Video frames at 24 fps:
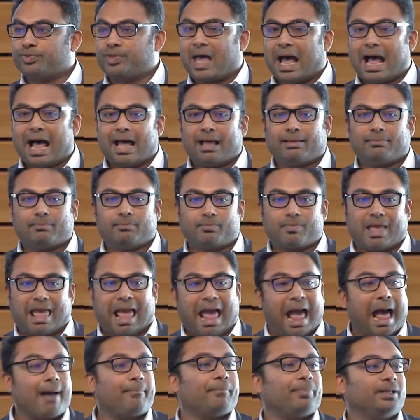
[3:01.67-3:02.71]
that
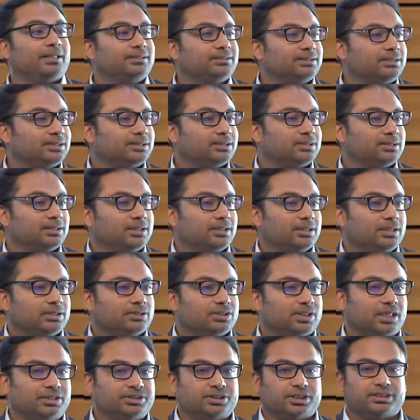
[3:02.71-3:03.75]
happens,
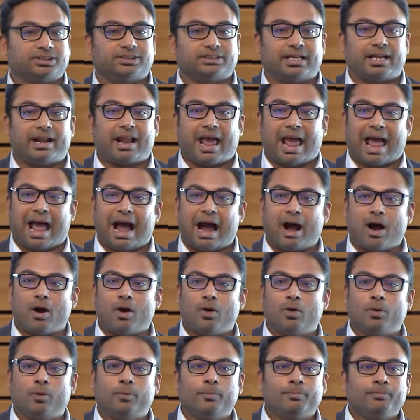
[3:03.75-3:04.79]
to understand
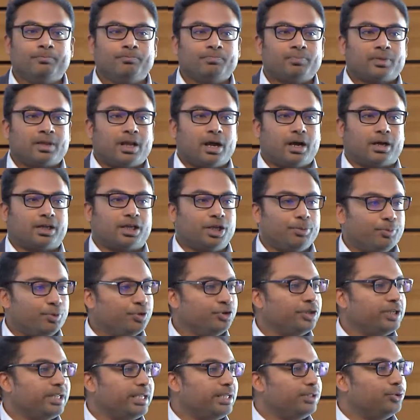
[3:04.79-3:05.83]
how a
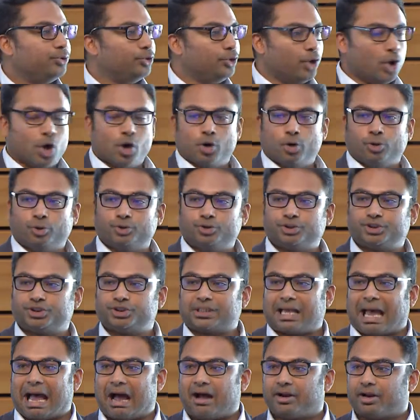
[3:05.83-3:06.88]
community knows
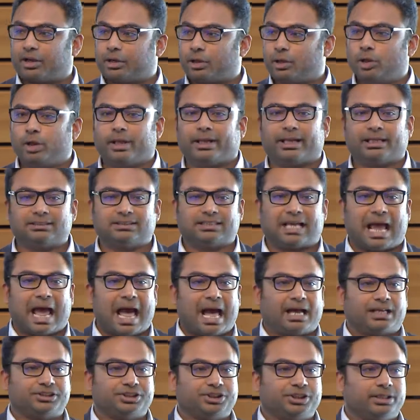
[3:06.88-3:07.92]
how to click into
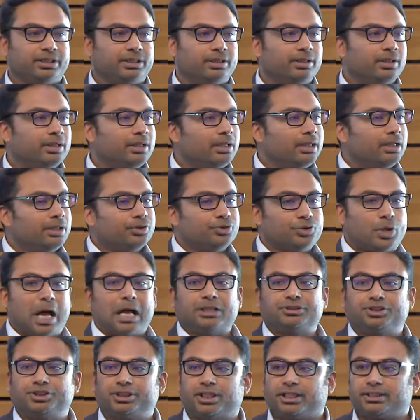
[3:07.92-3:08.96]
action,
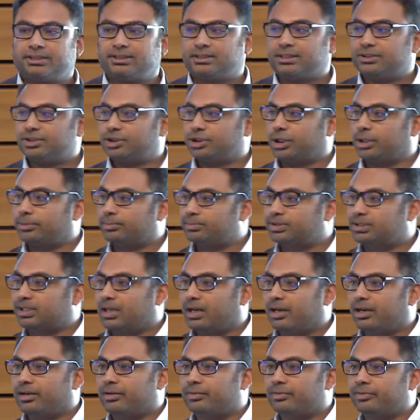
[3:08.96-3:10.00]
not just in terms
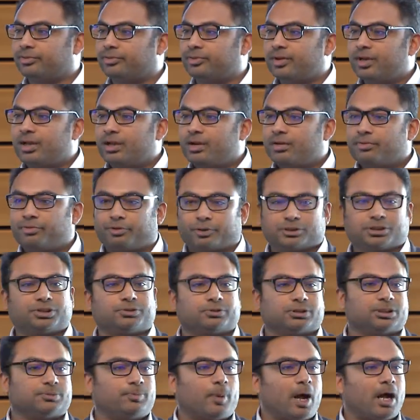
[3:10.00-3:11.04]
of first
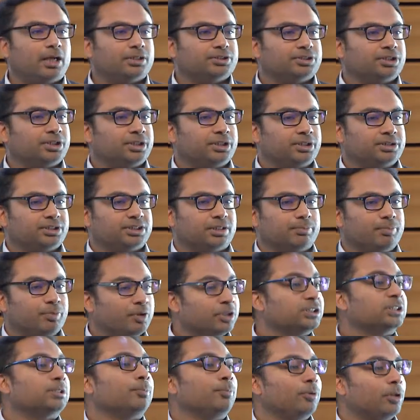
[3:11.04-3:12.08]
responders and
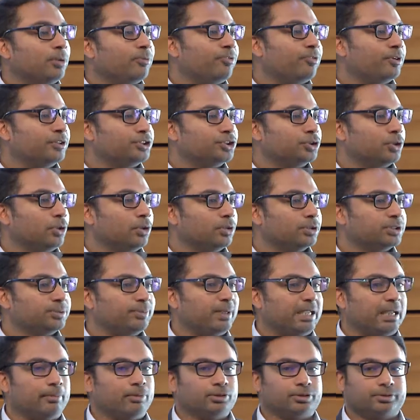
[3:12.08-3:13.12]
municipal officials
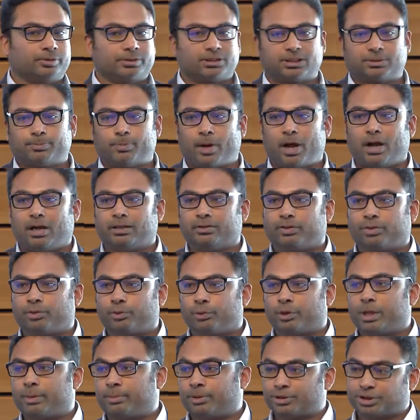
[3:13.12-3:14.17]
being able to respond
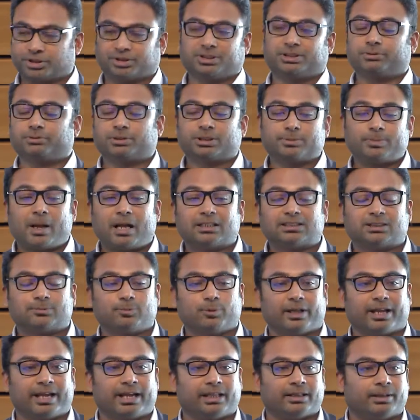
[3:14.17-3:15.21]
through an emergency response
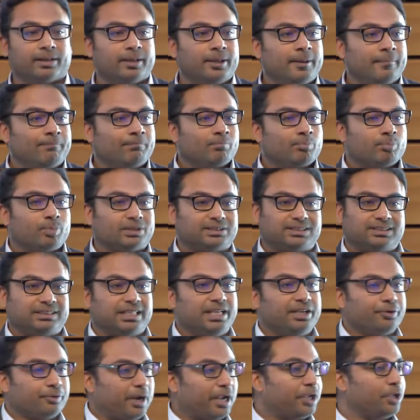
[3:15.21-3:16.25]
plan, but
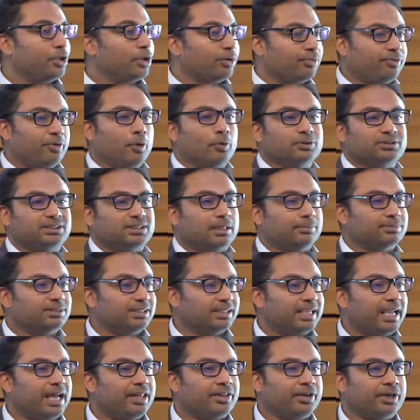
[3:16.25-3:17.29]
seeing regular folks come
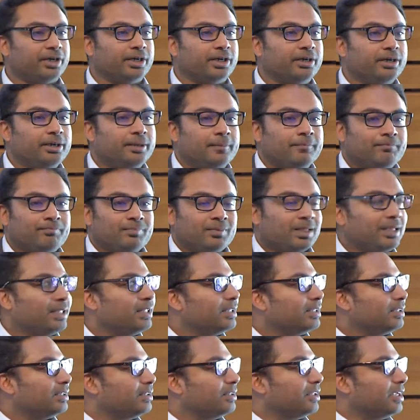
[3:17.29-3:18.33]
together,
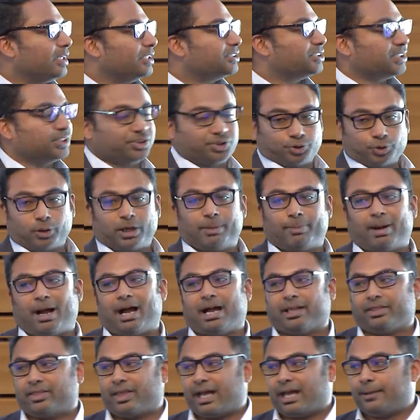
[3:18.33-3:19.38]
there's a story
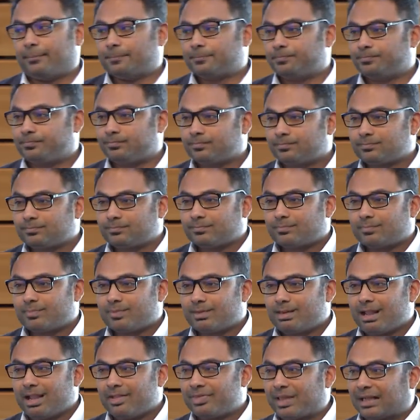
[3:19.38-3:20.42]
behind that.
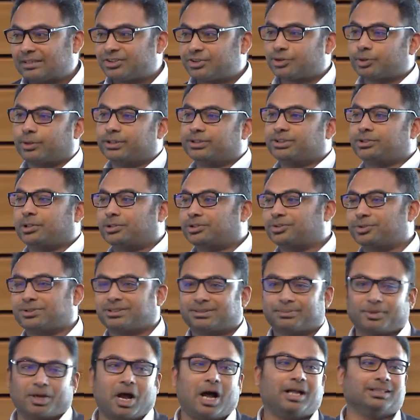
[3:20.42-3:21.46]
And that story starts with
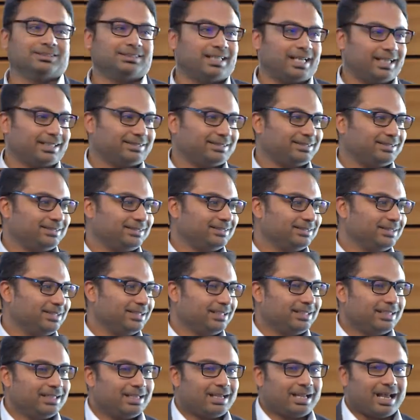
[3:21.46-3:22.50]
some context.
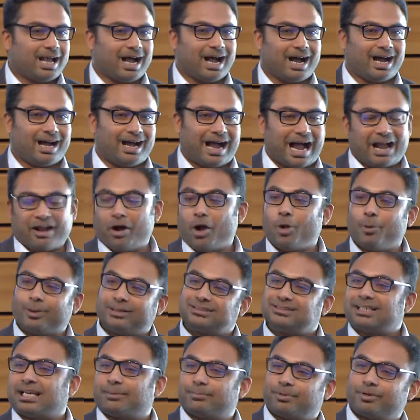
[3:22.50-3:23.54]
I
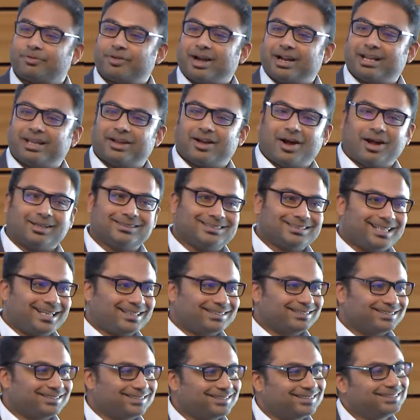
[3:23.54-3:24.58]
always like providing
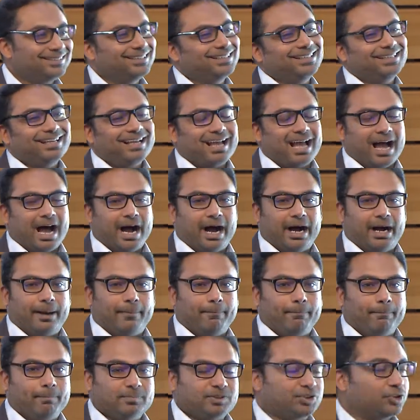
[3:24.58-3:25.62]
context.
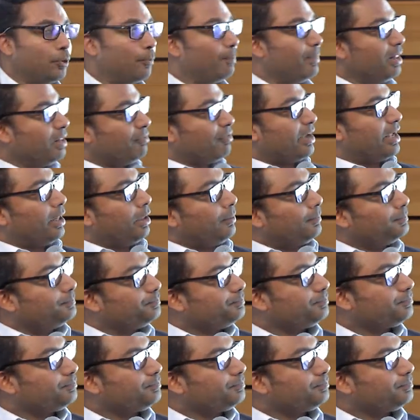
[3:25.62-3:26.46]
So Millvale